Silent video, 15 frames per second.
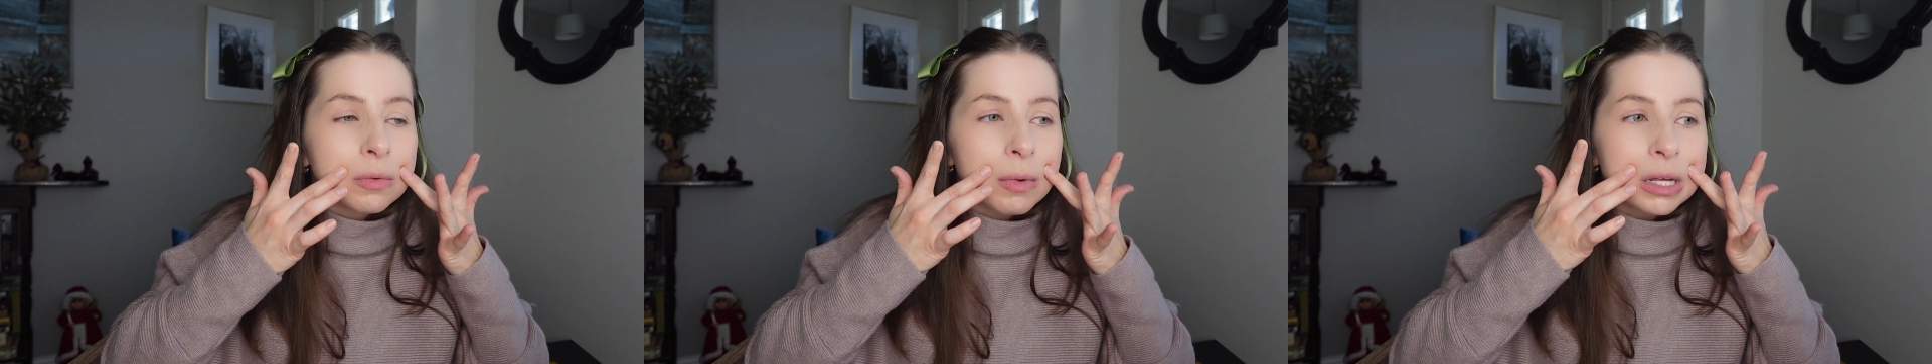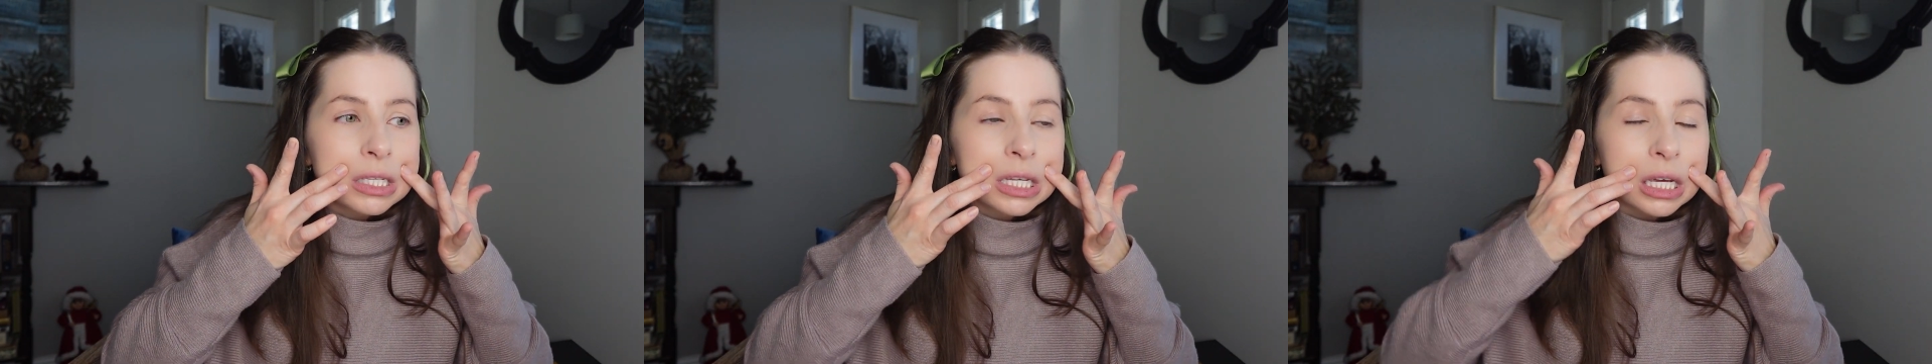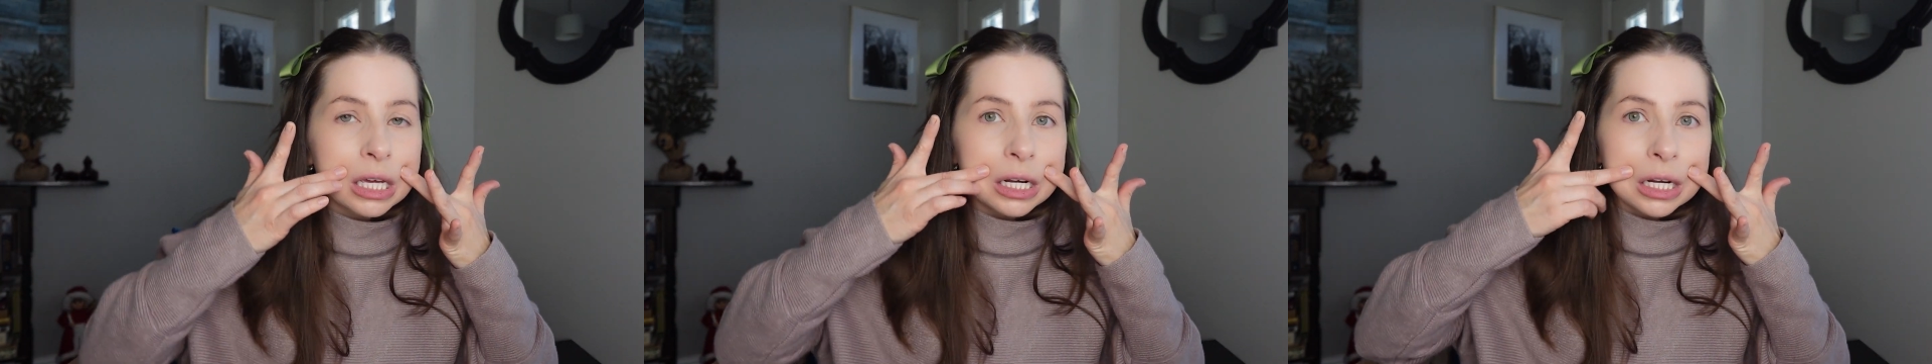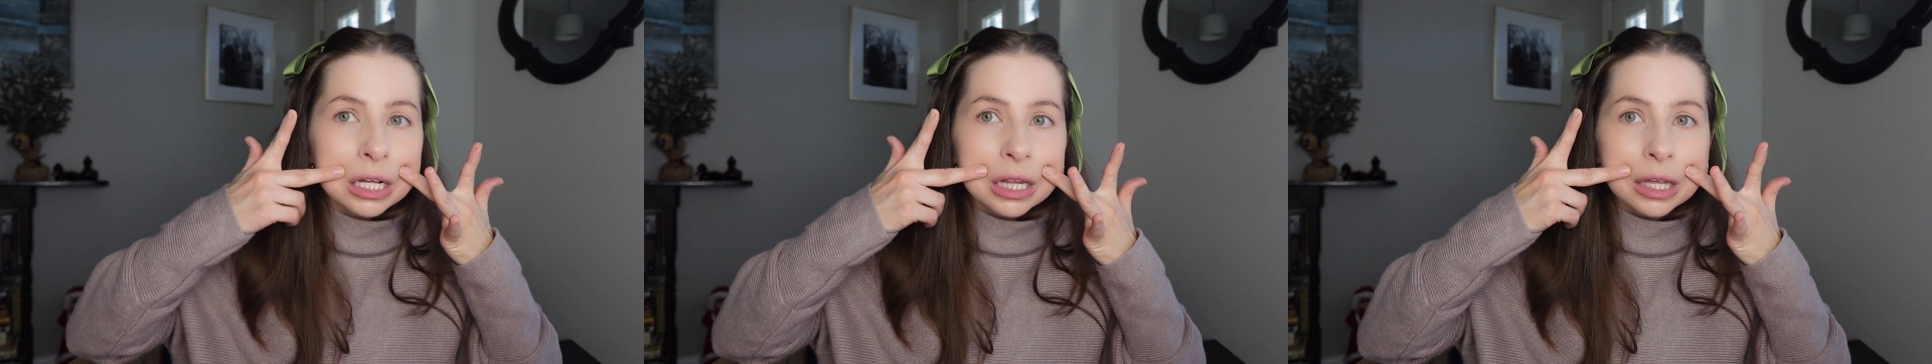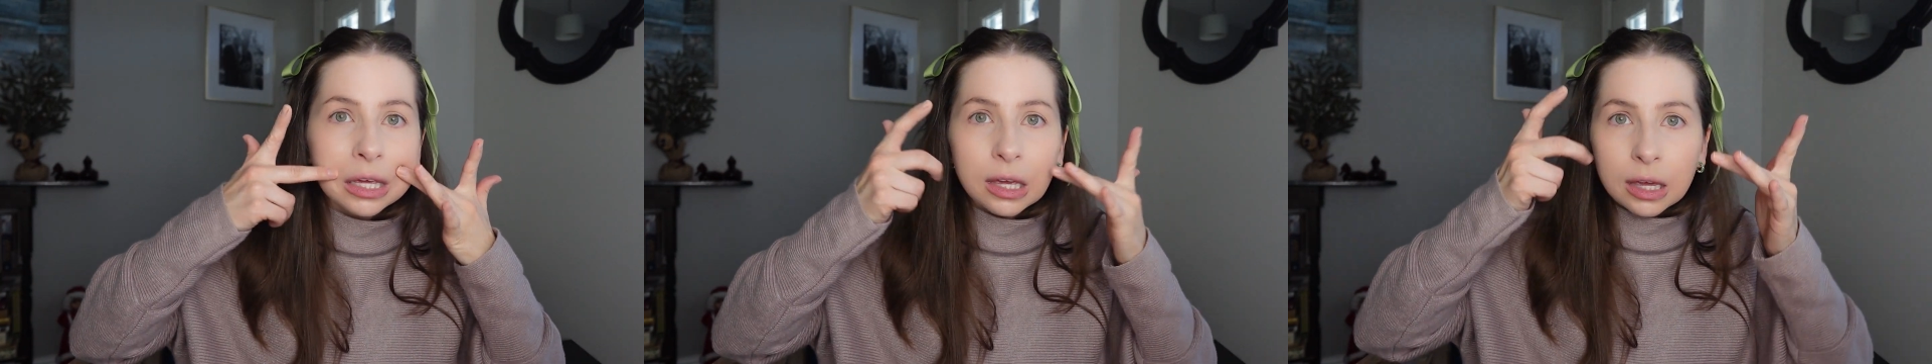I'm not seeing any
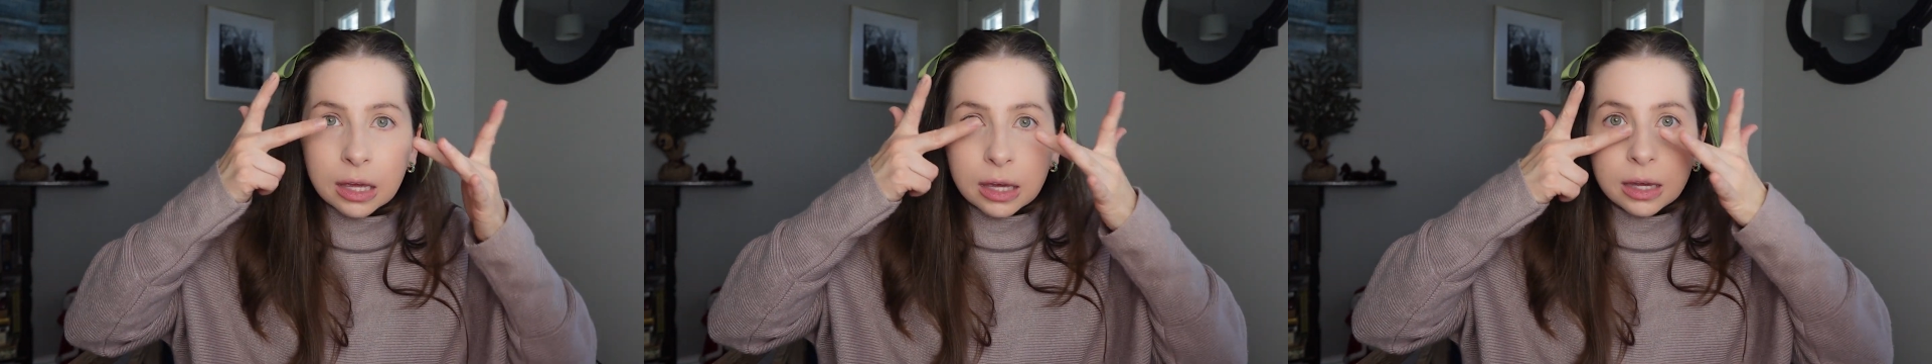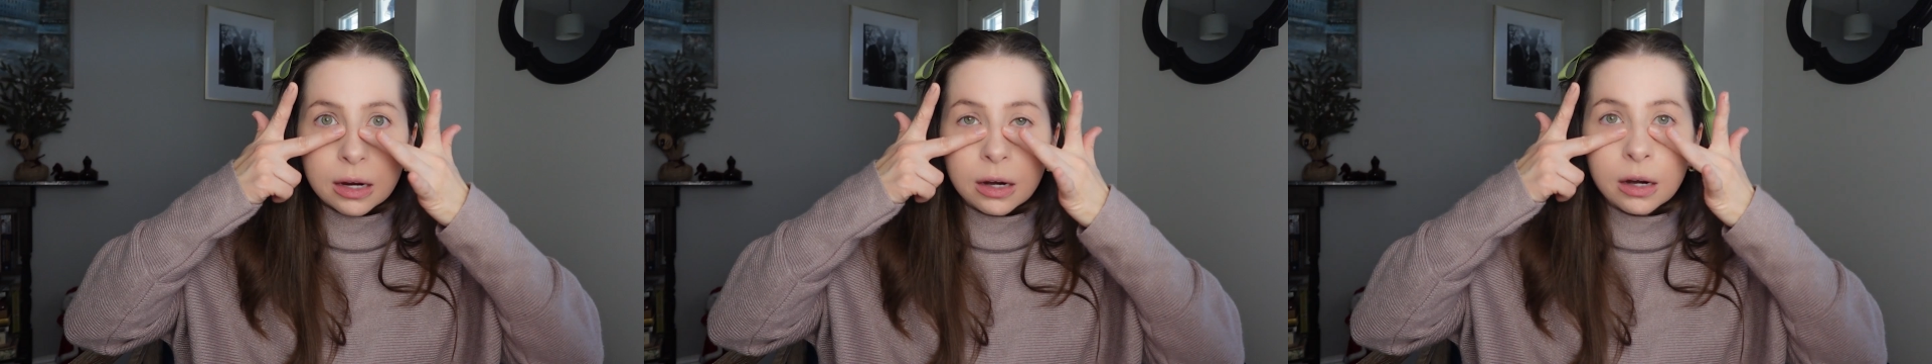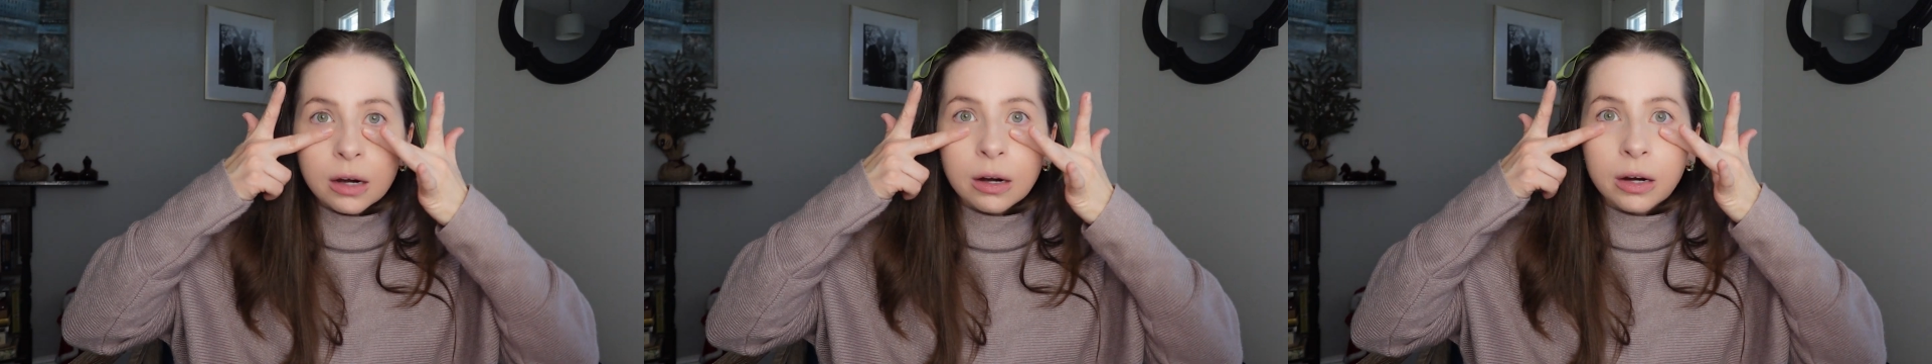clinging here